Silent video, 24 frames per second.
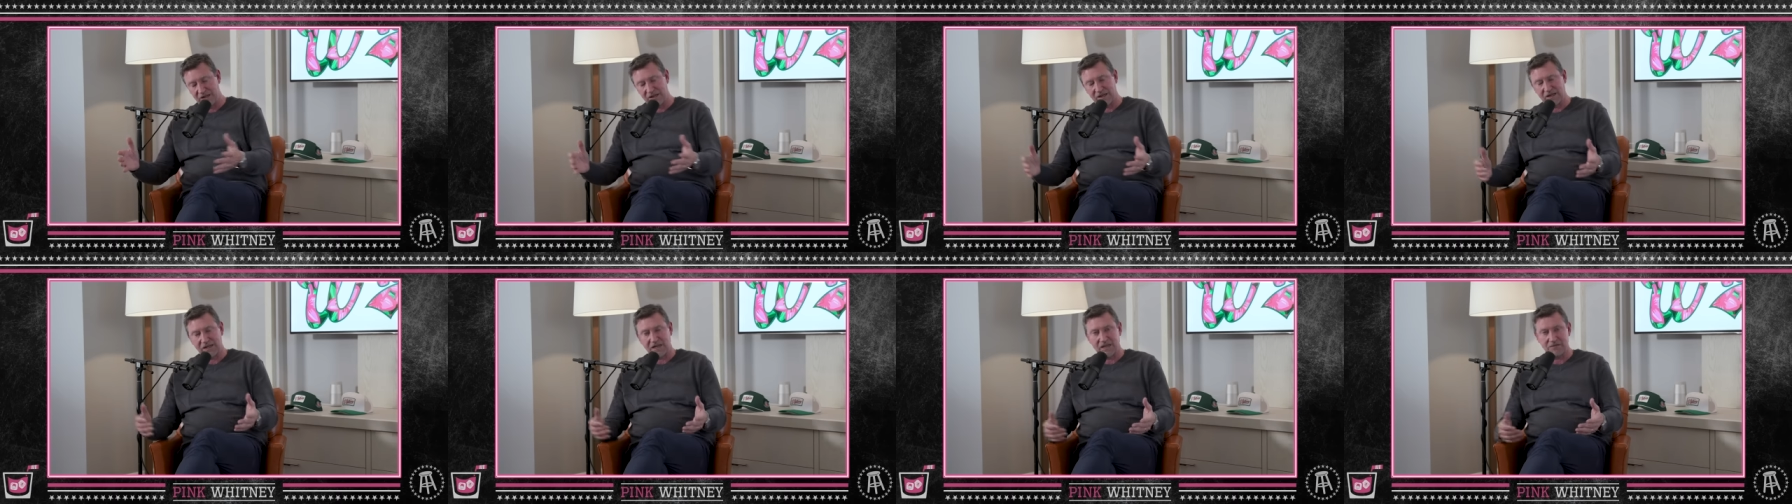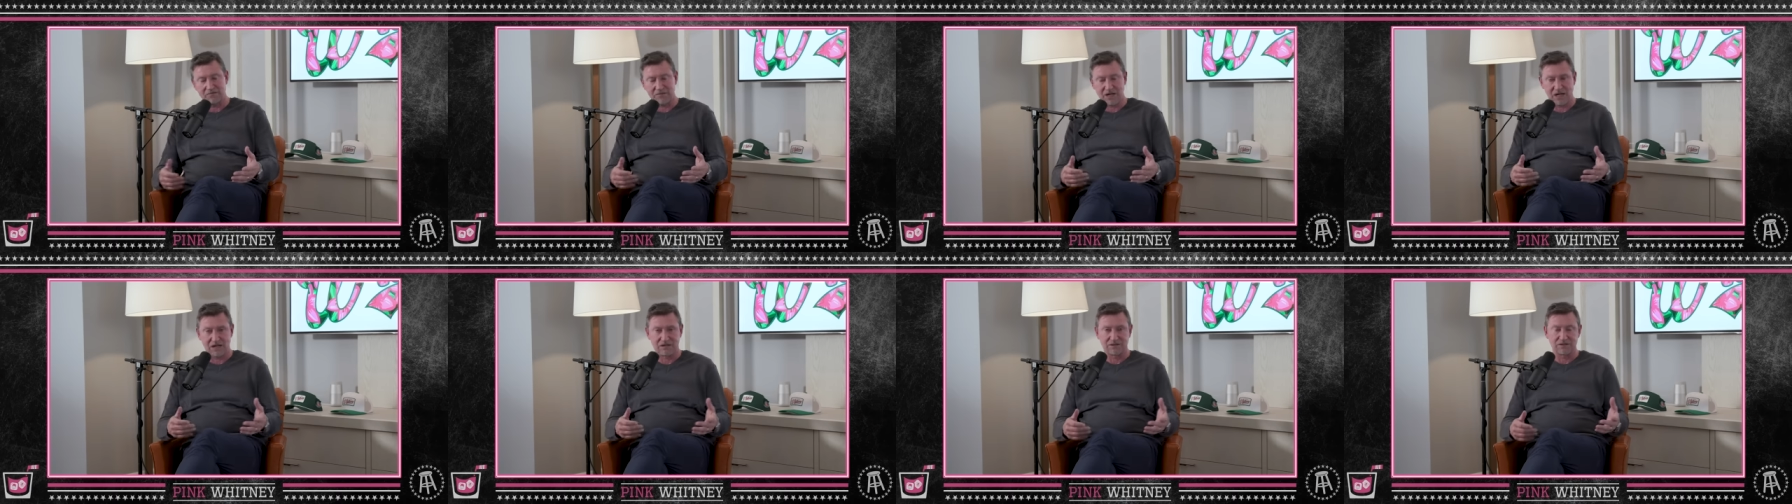And it
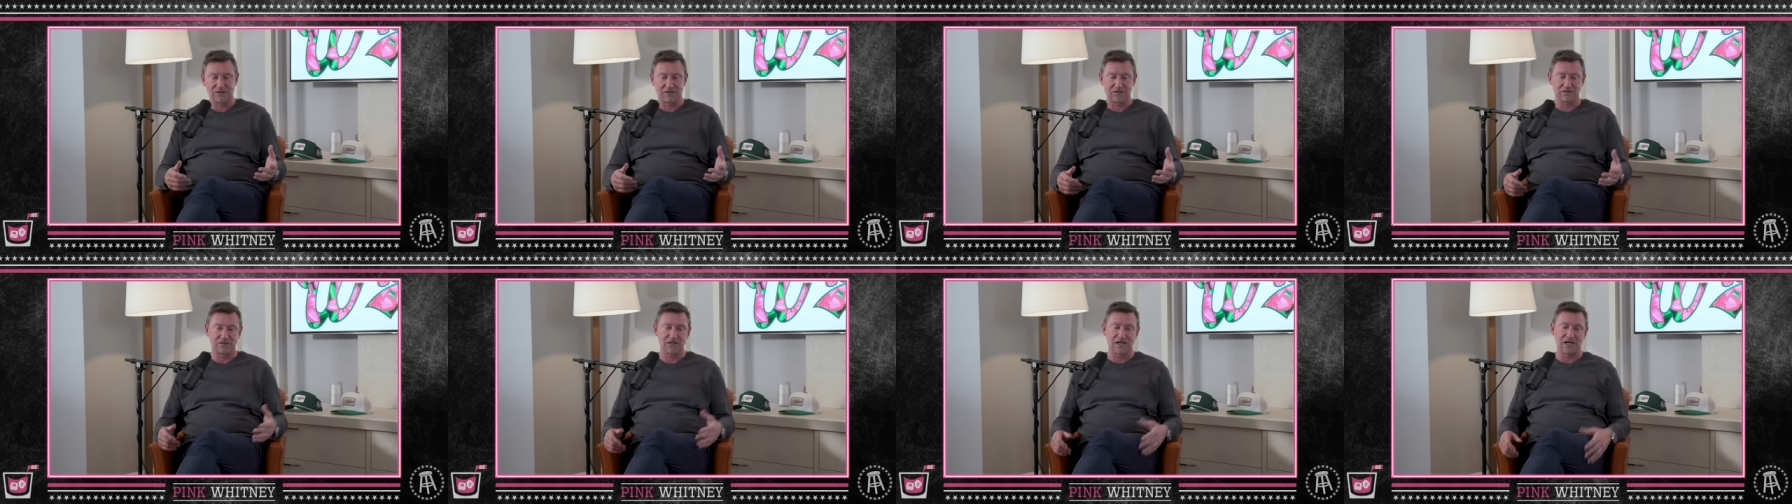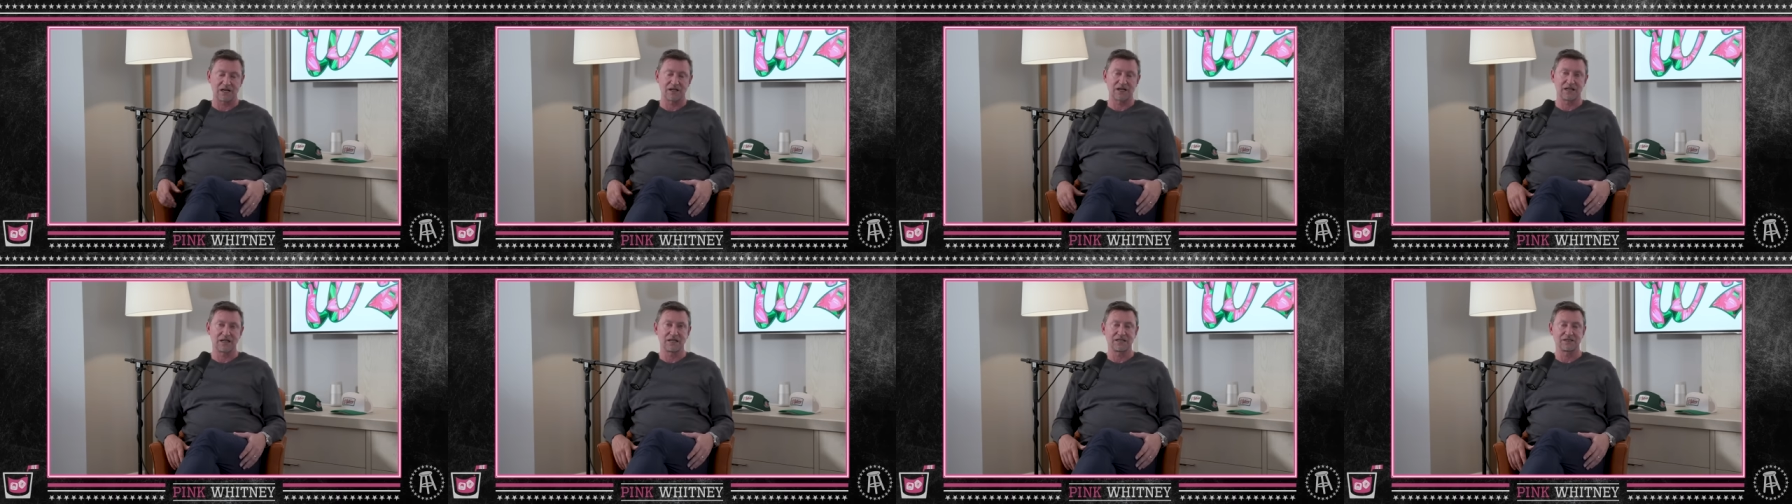came down to
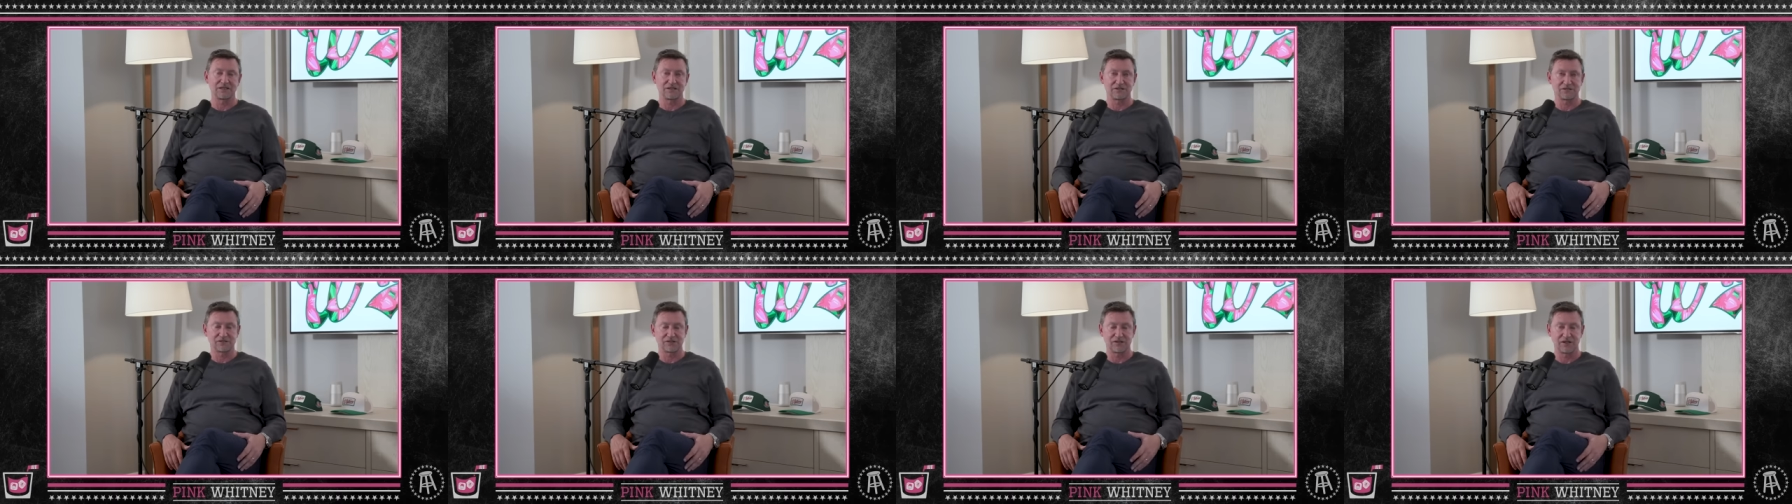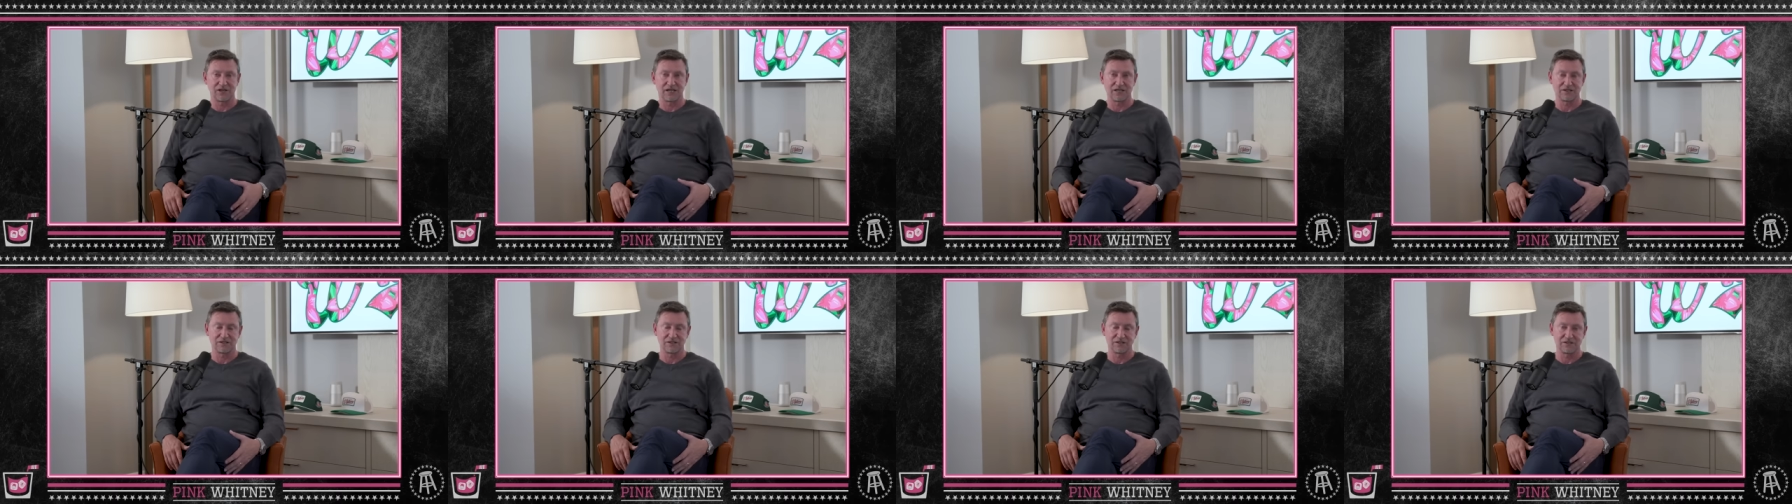LA,
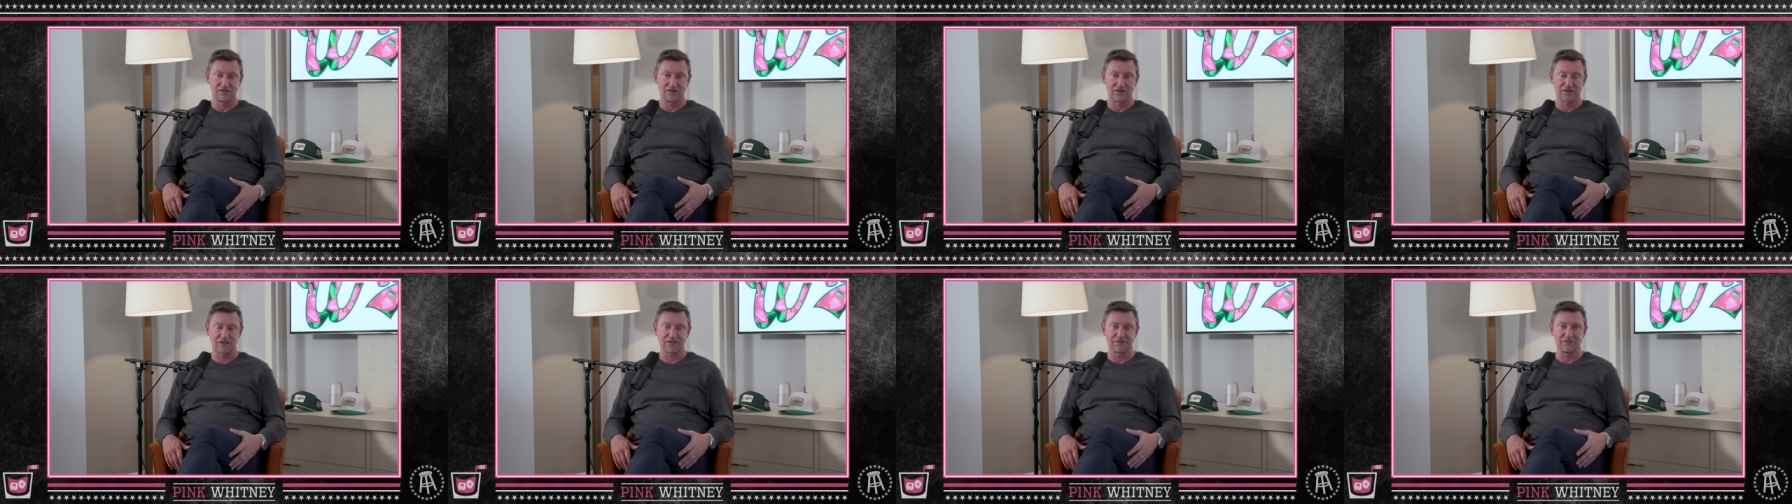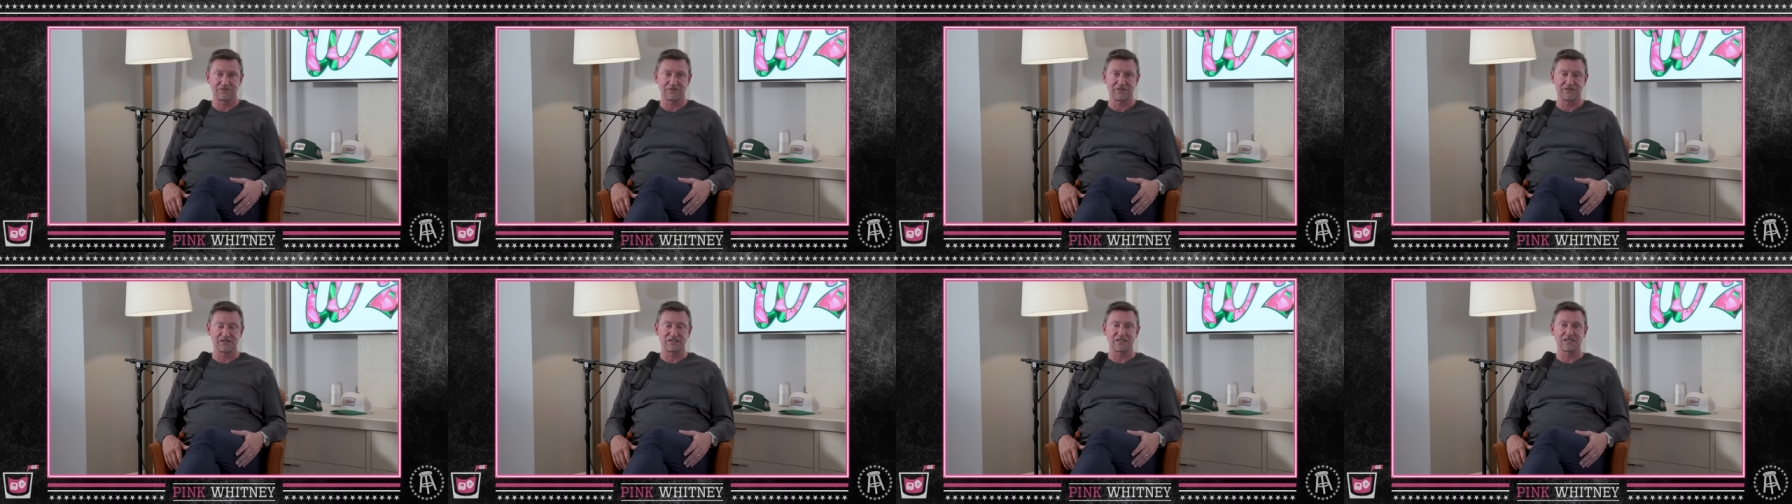Detroit, New York,
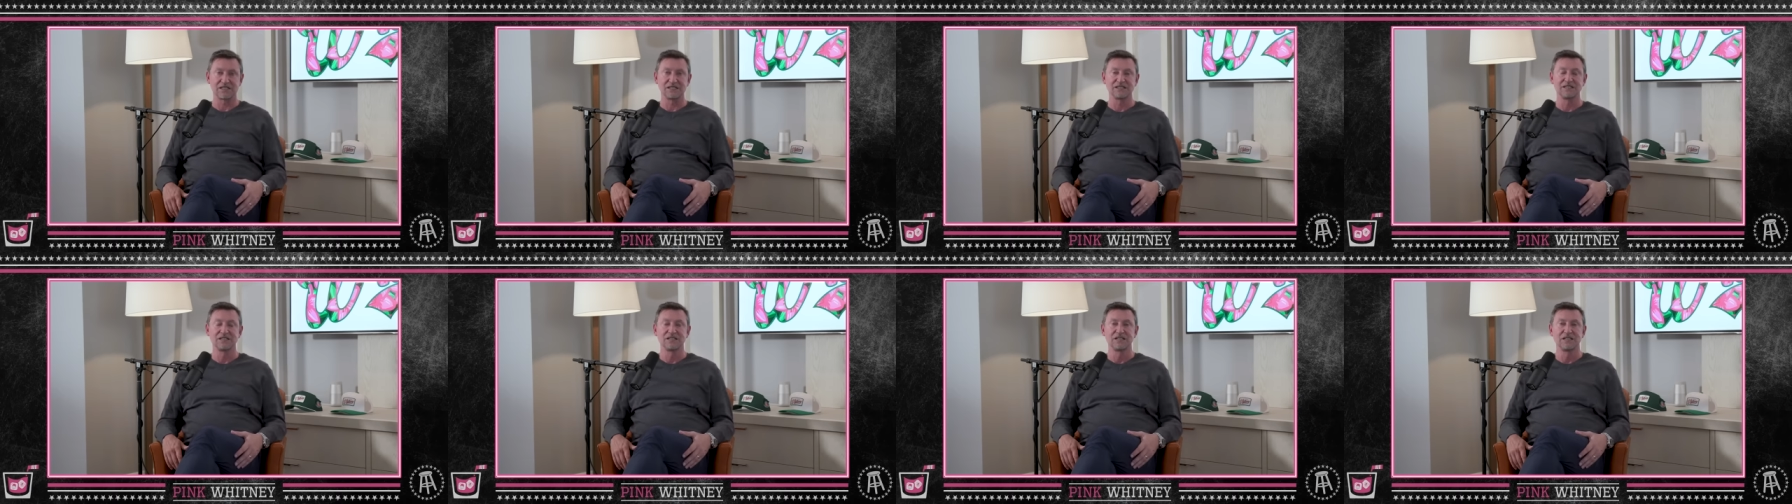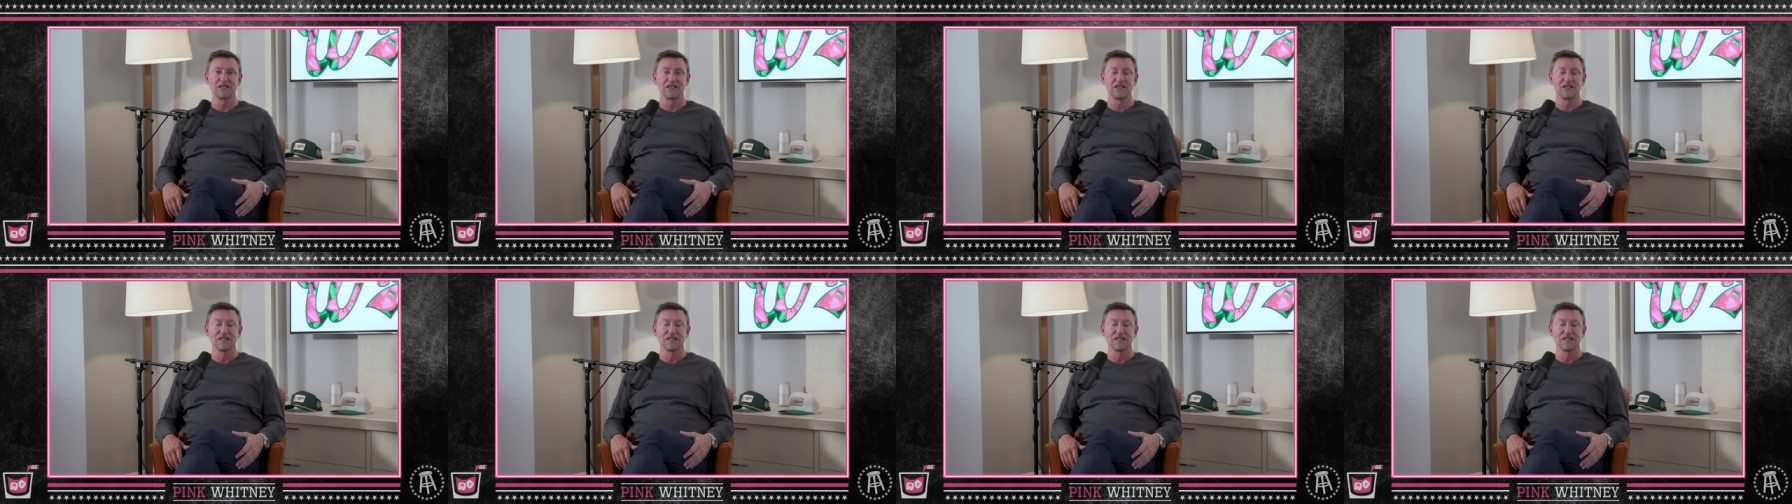and Philly.